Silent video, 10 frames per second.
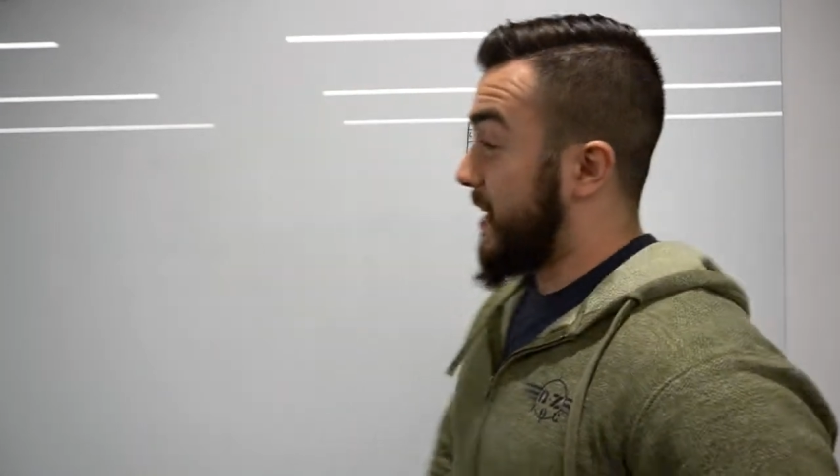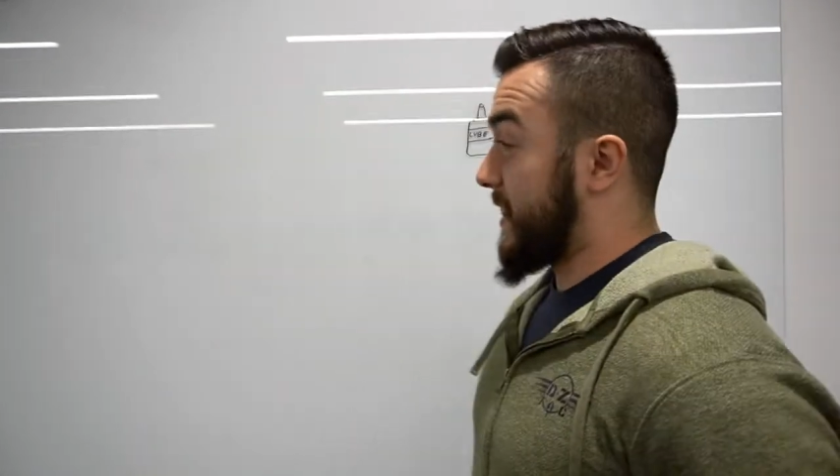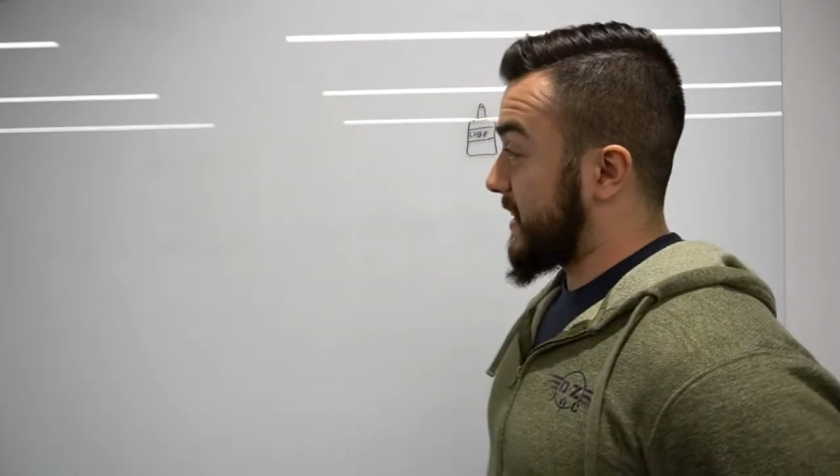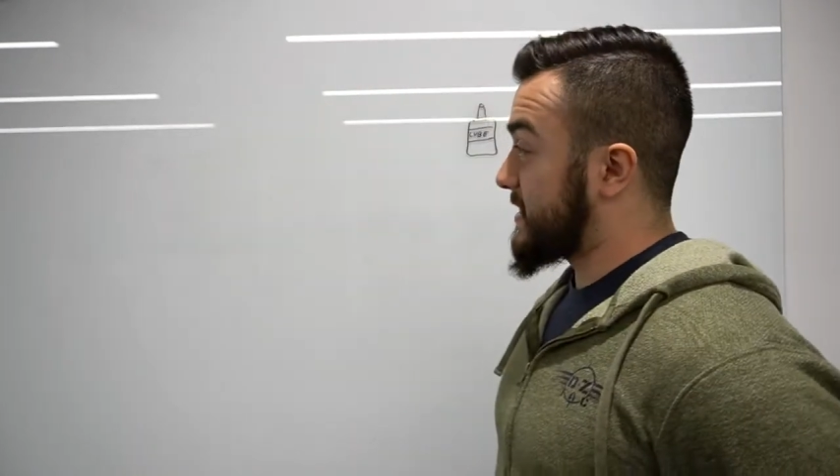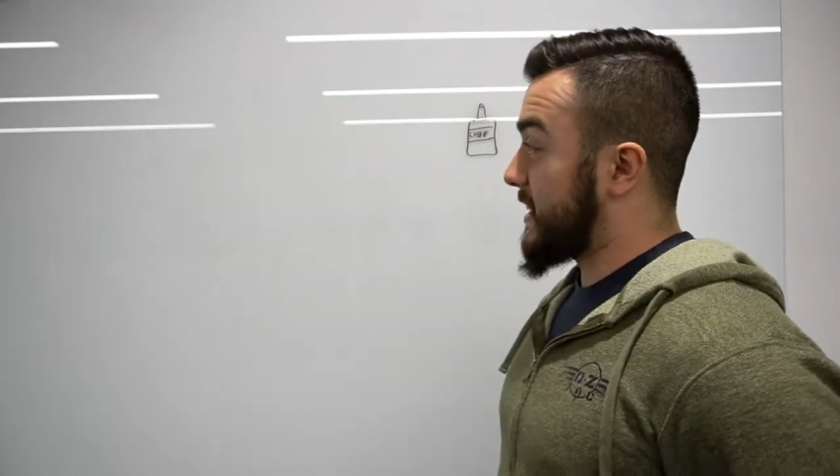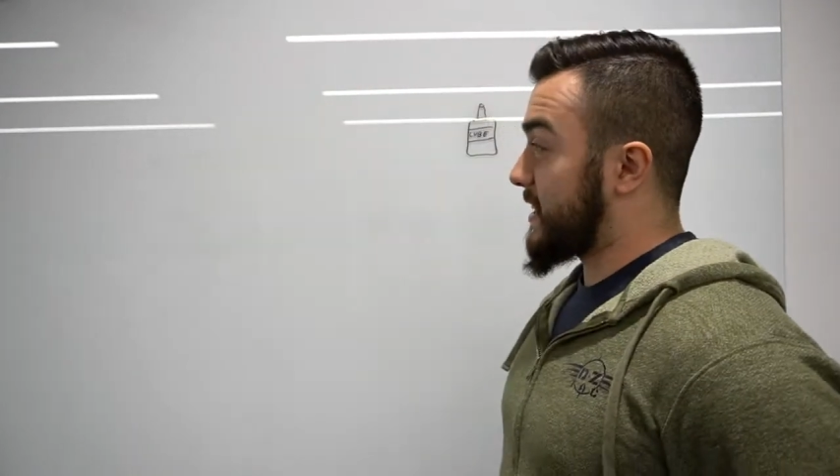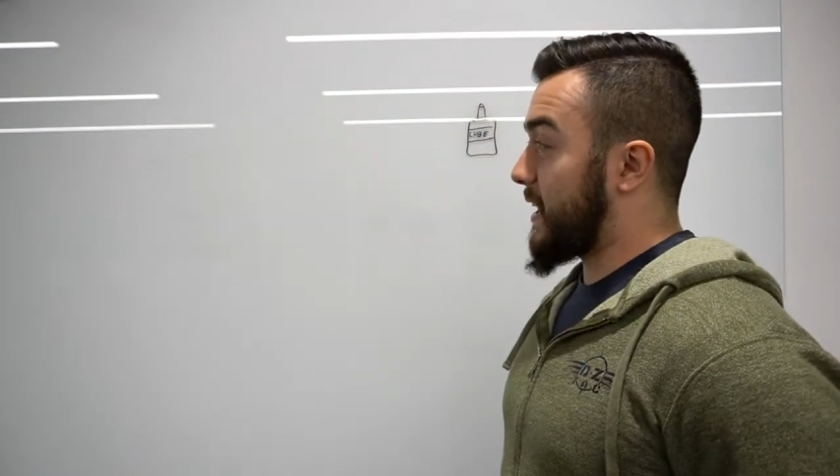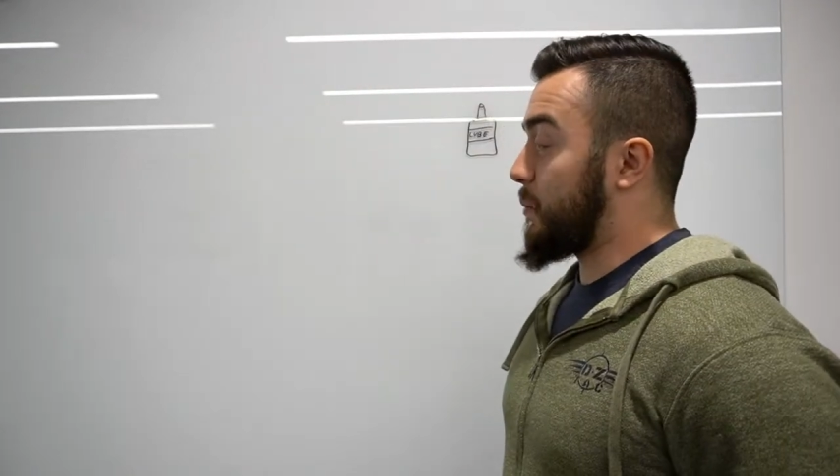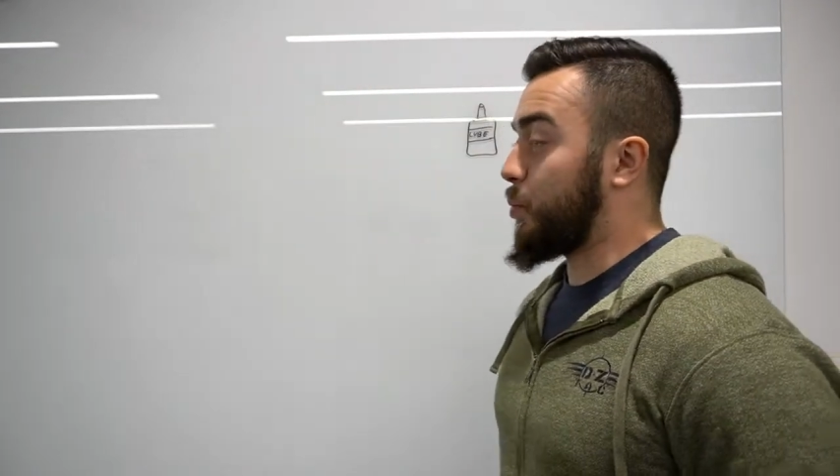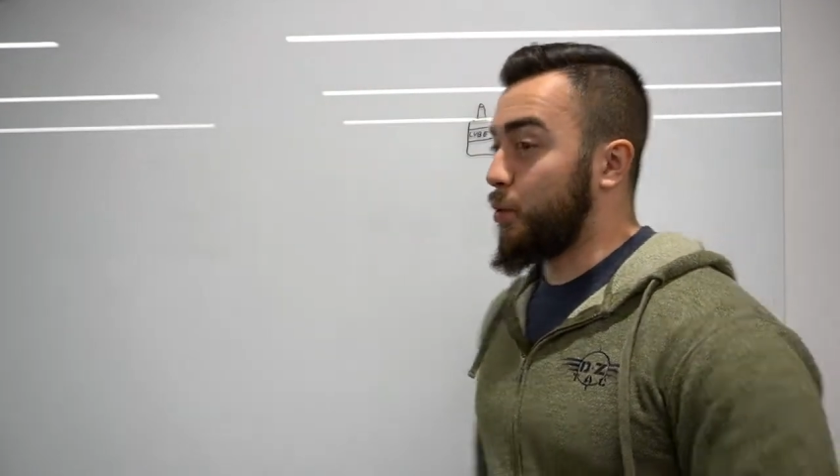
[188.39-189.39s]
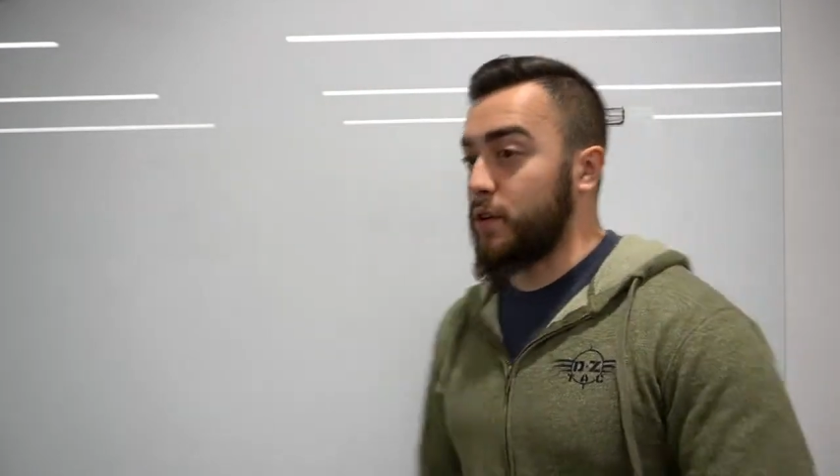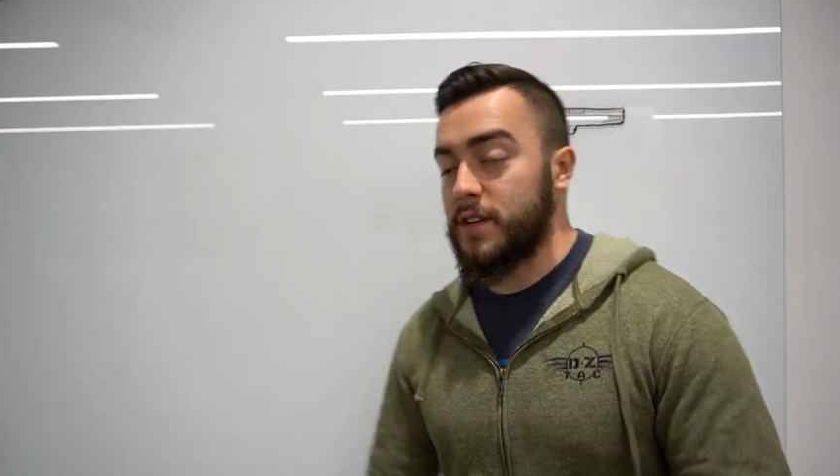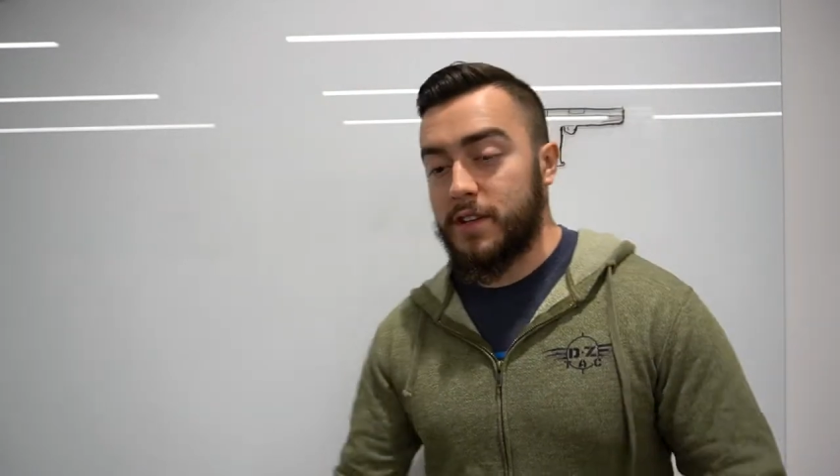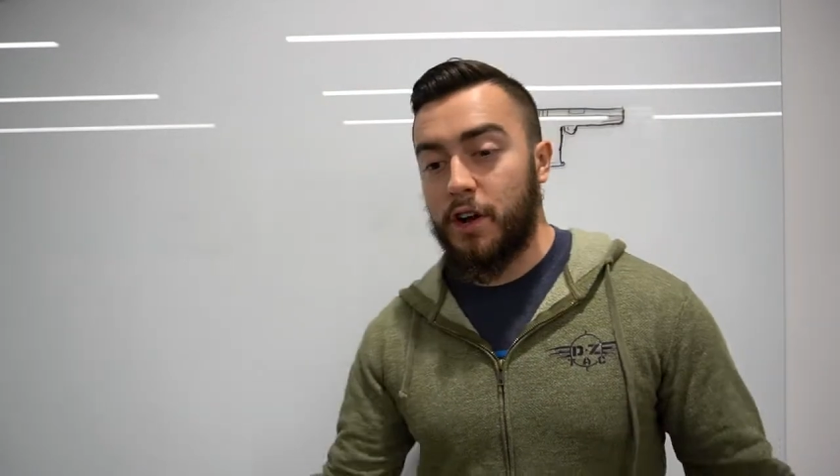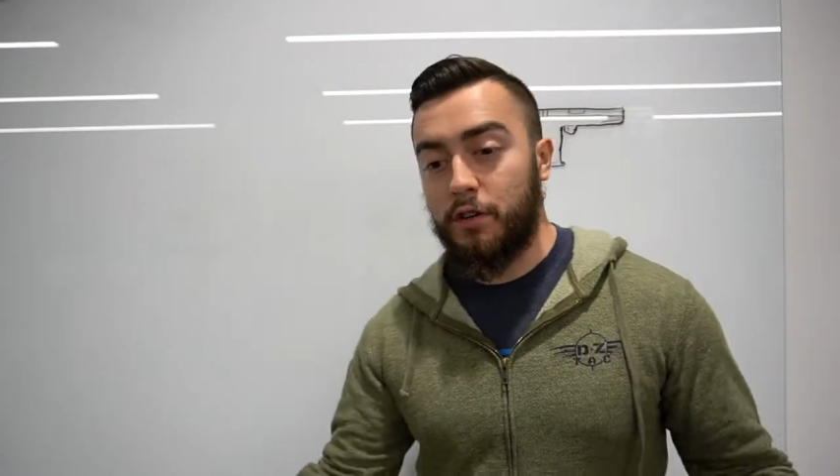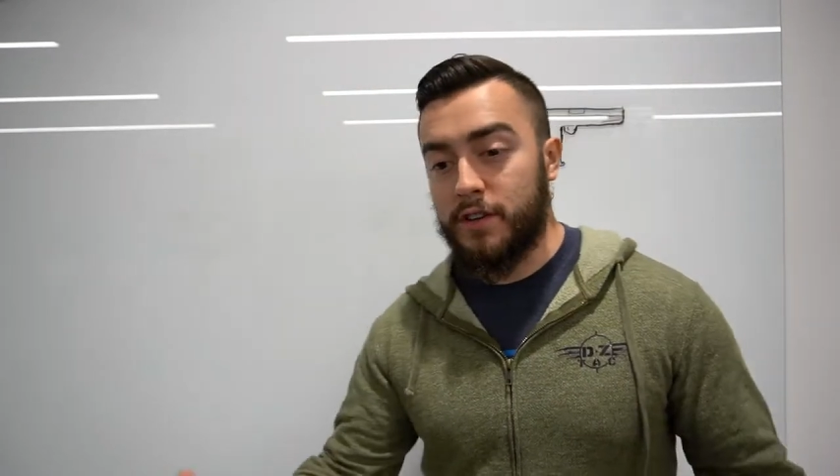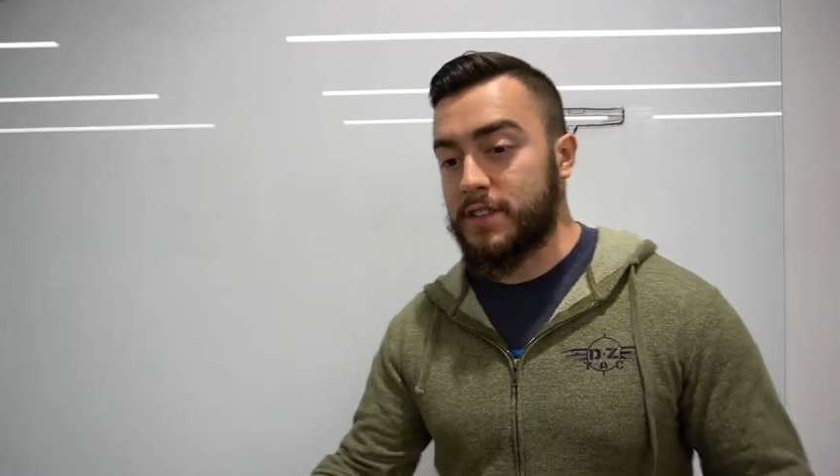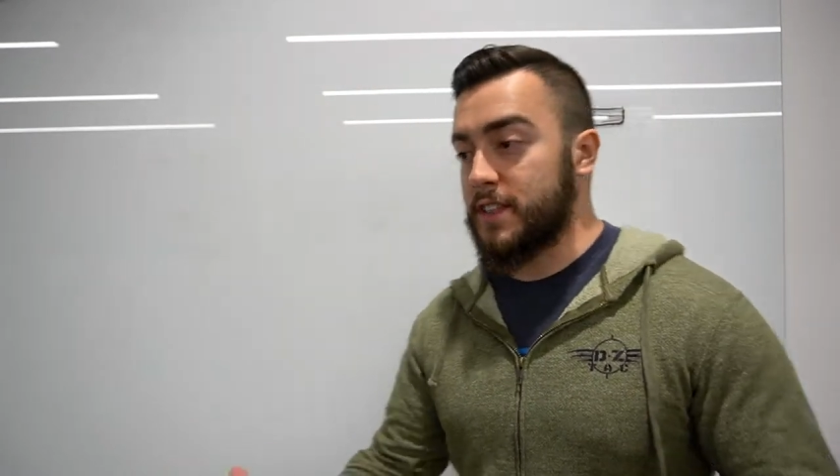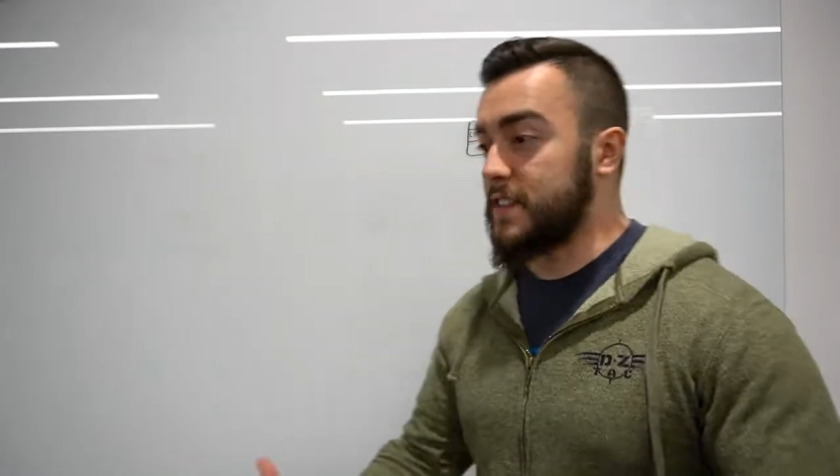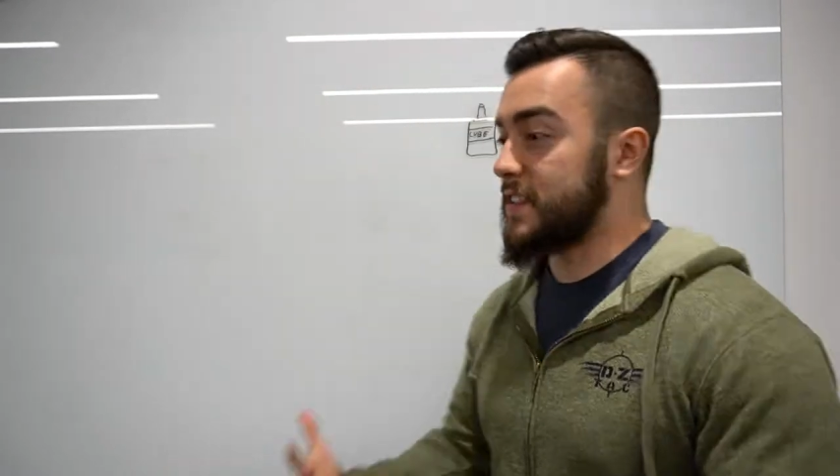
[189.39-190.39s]
that's not that important,
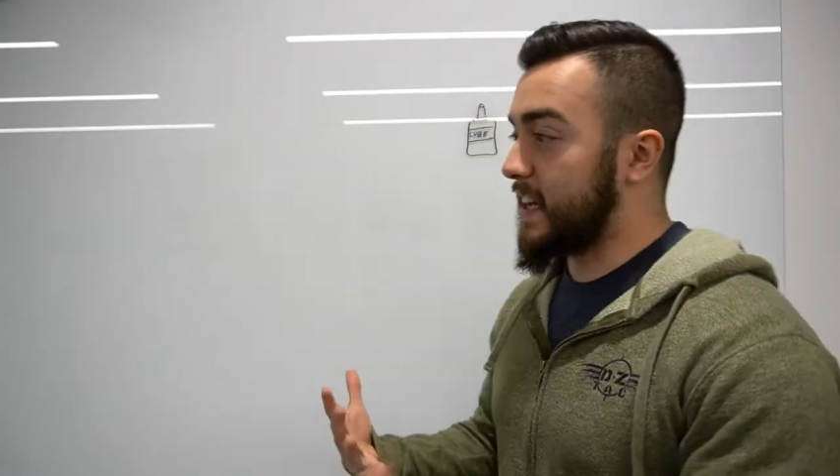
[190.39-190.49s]
it's